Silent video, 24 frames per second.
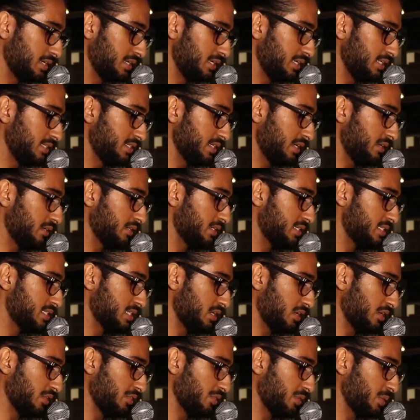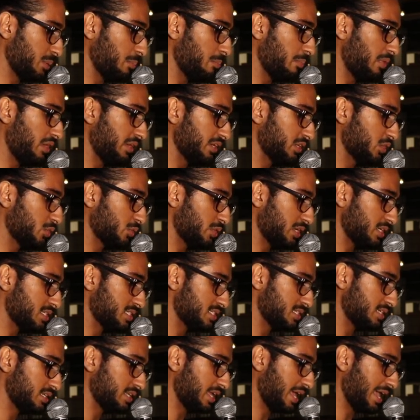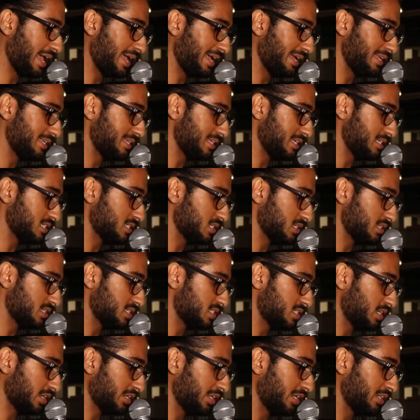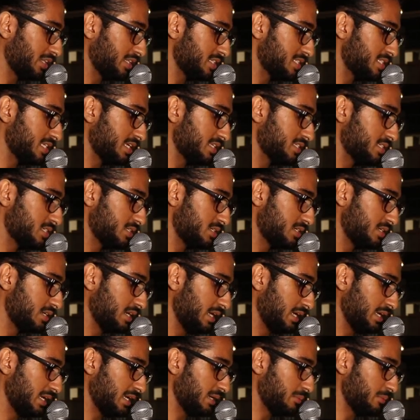He dug his other mud crested hand into the succulent center